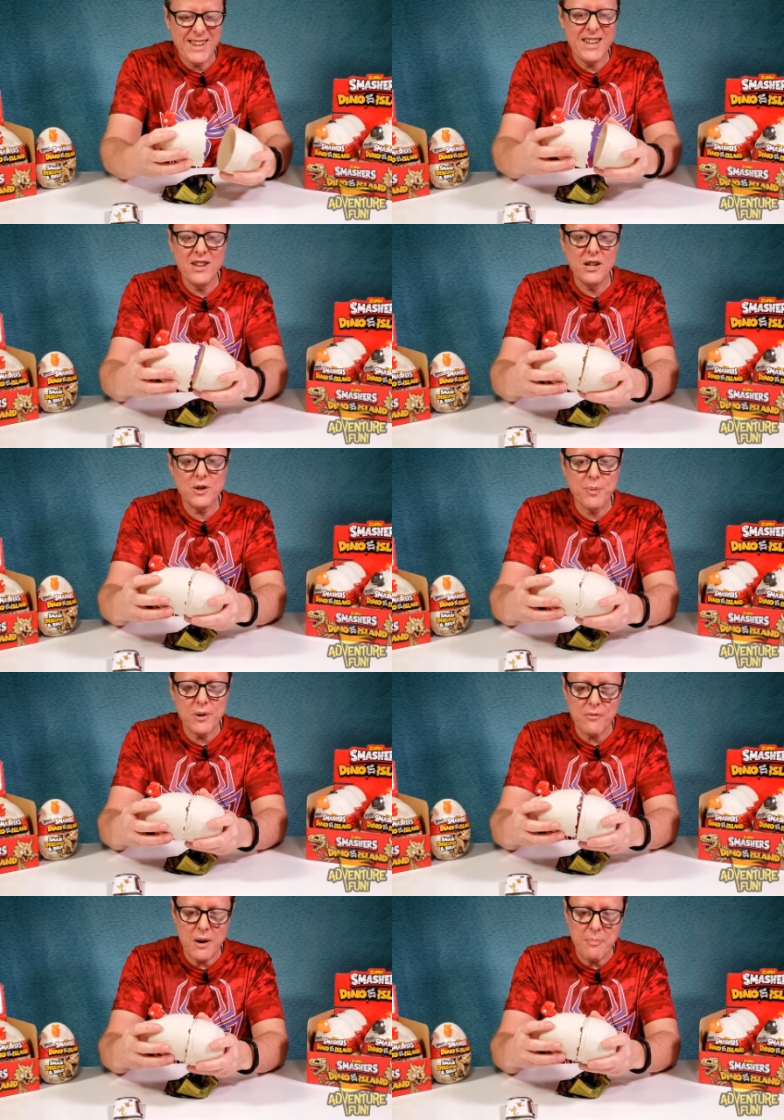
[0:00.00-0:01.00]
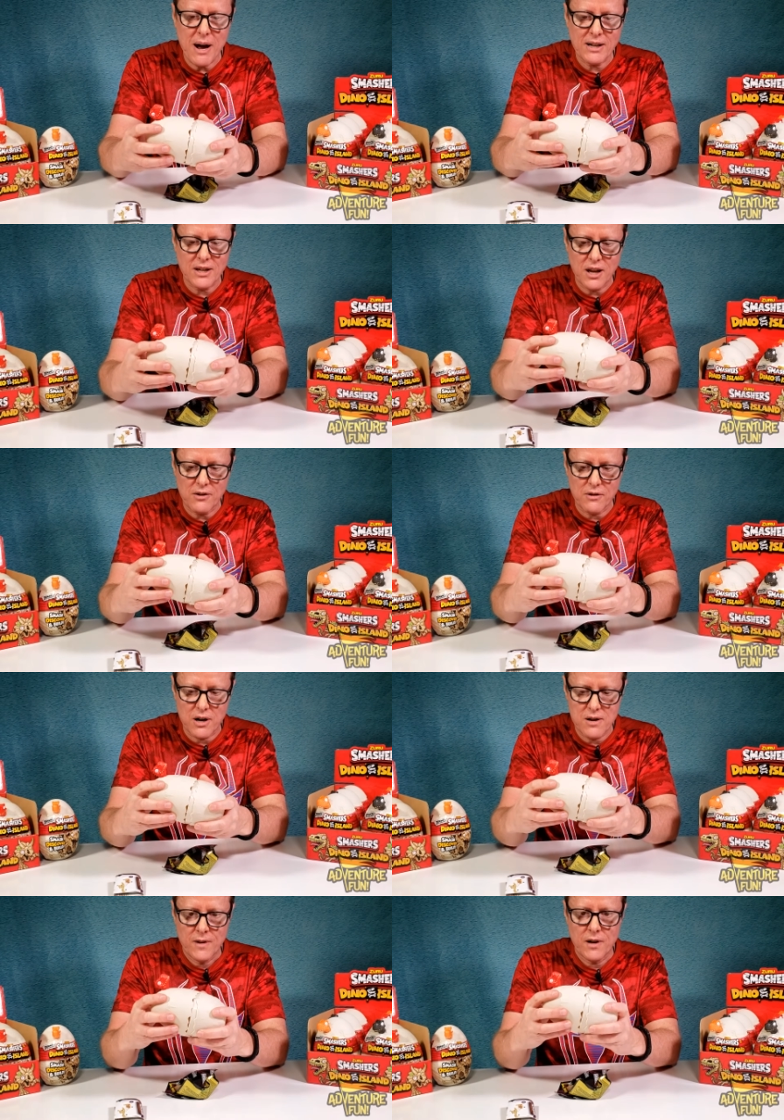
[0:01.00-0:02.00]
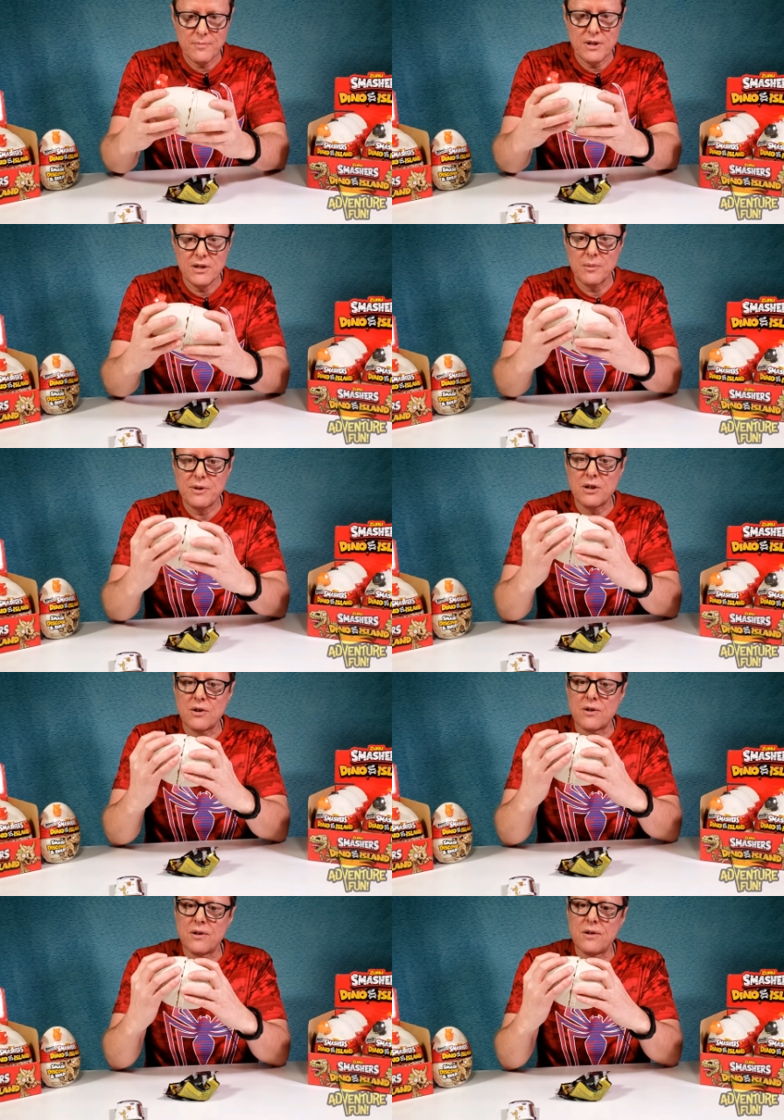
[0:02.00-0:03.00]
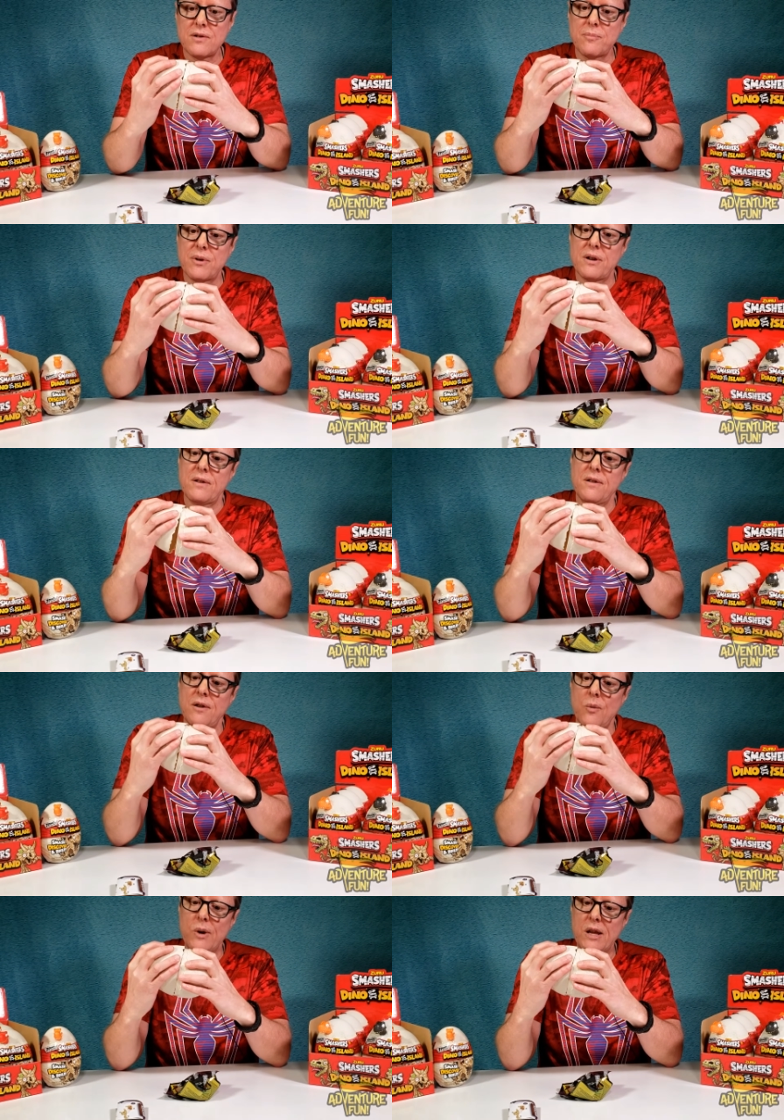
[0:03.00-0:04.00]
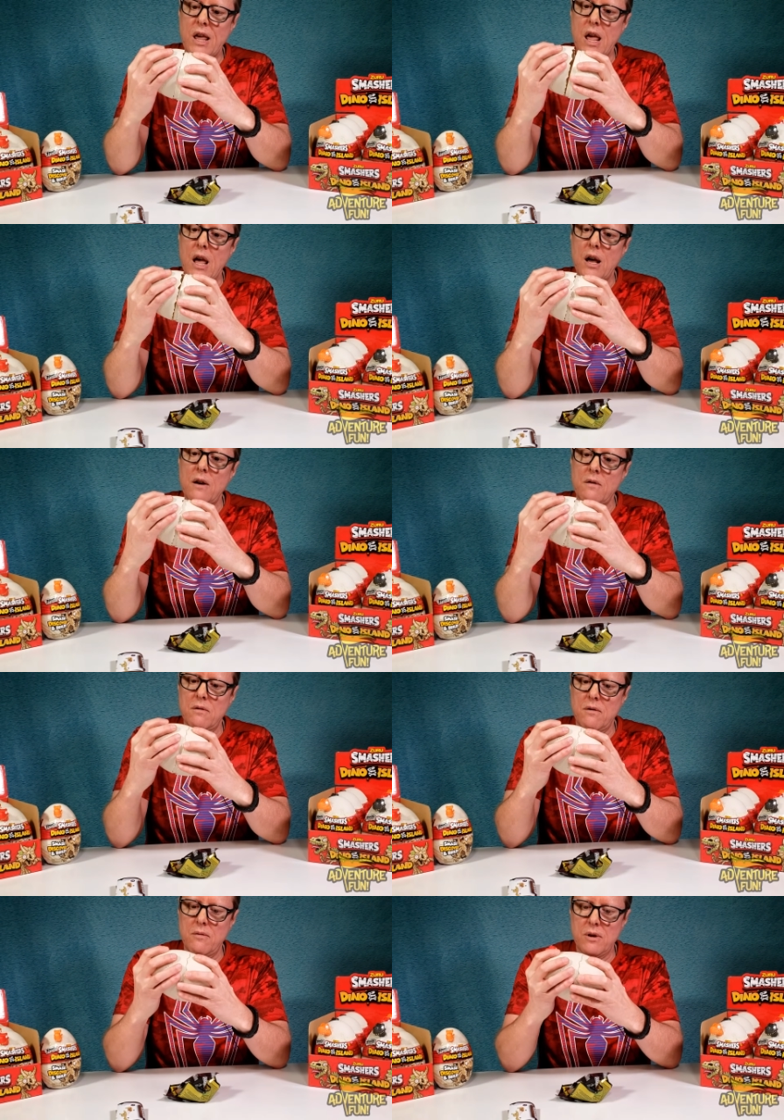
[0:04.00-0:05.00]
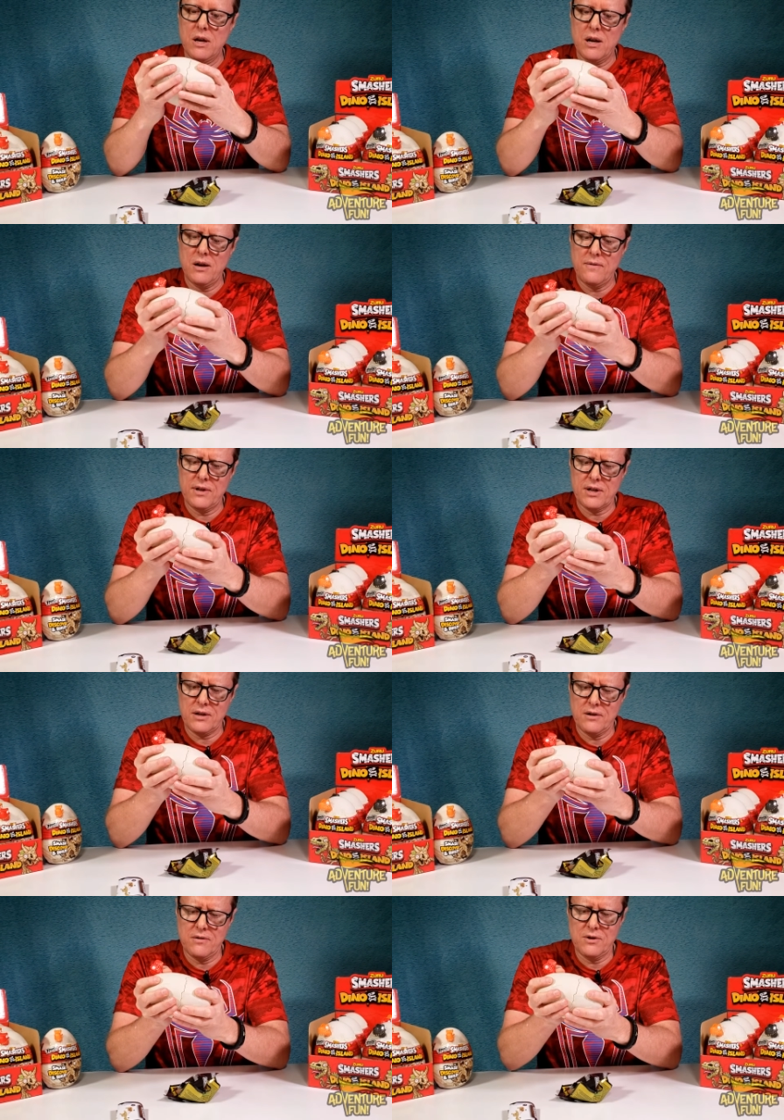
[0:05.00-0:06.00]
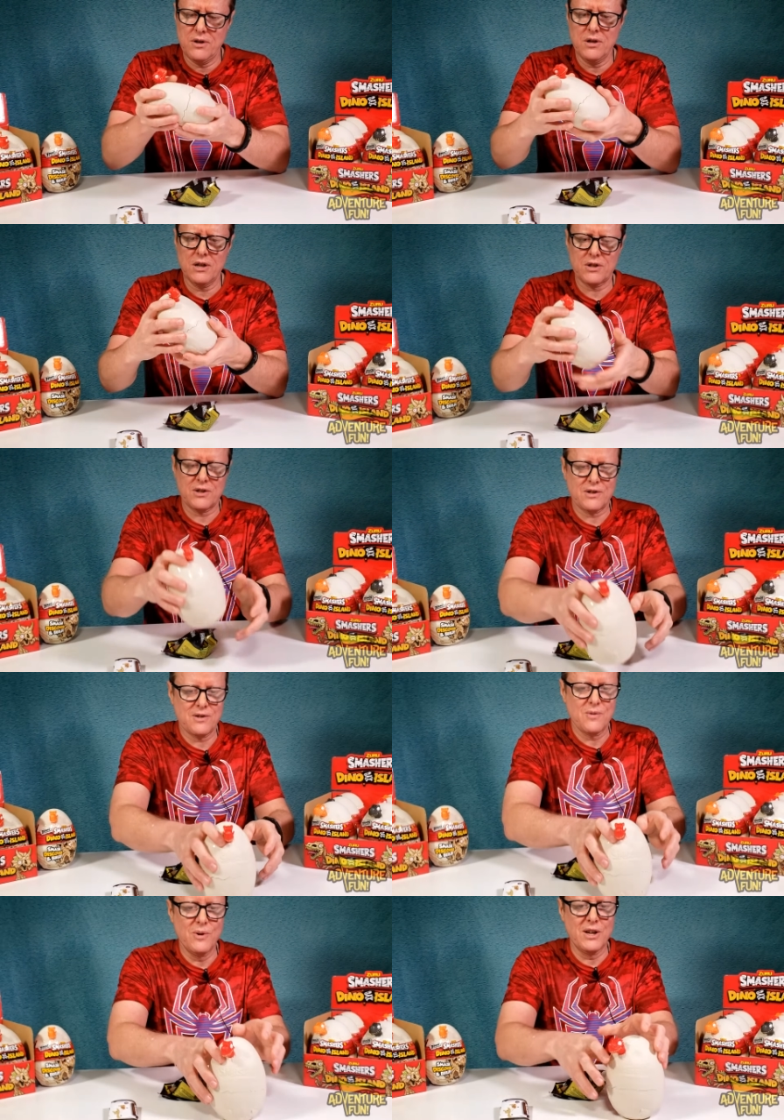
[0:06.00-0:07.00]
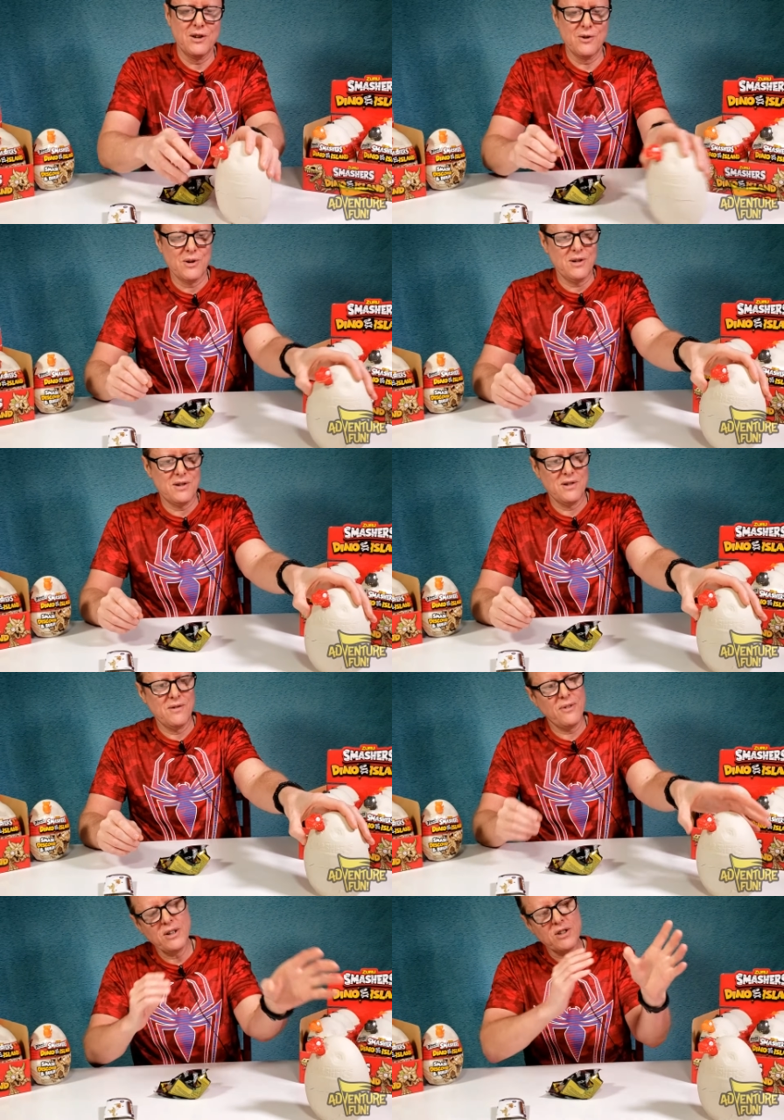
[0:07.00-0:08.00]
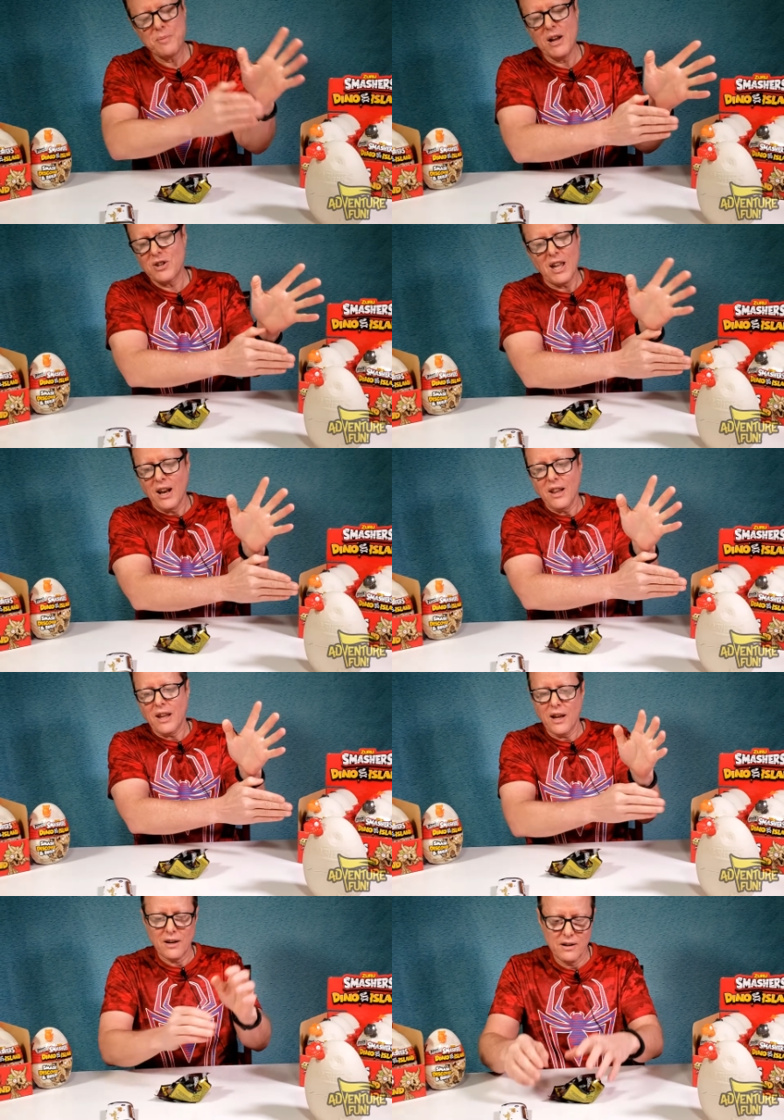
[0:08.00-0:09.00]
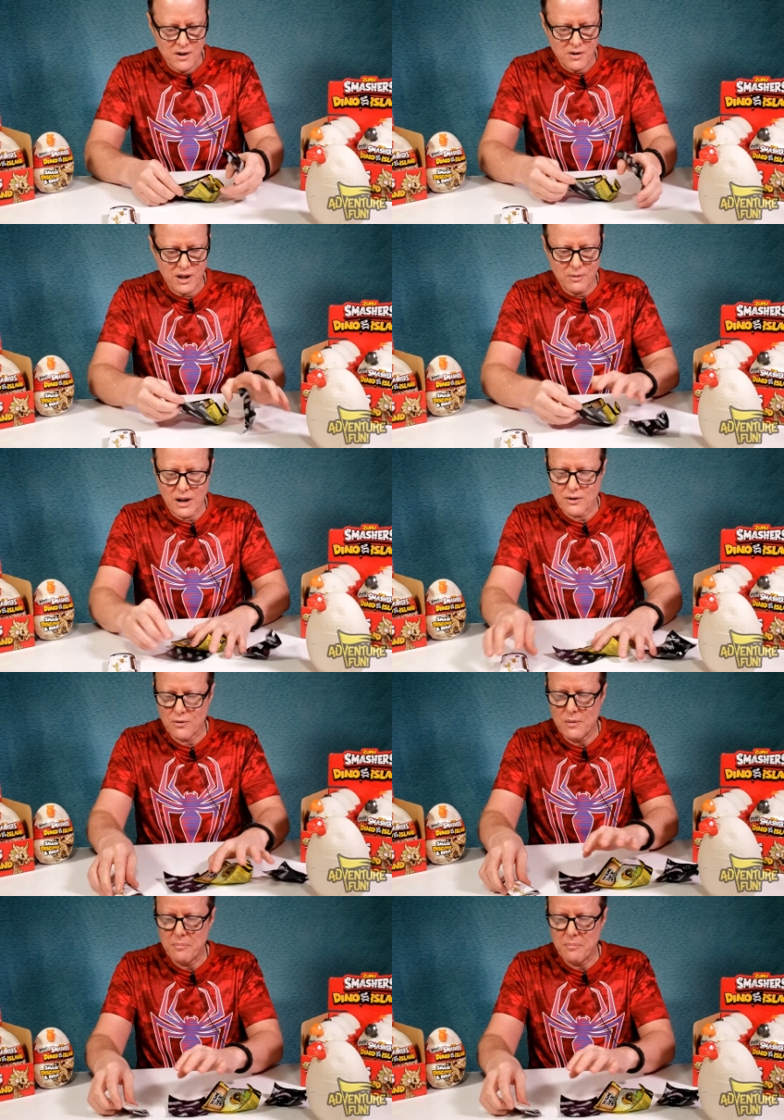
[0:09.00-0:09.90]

then you can just put it right back together, right? Humpty Dumpty couldn't, but you know, we can. We have the technology. Yes, we can do it. Fun to smash again and again. Okay, we got three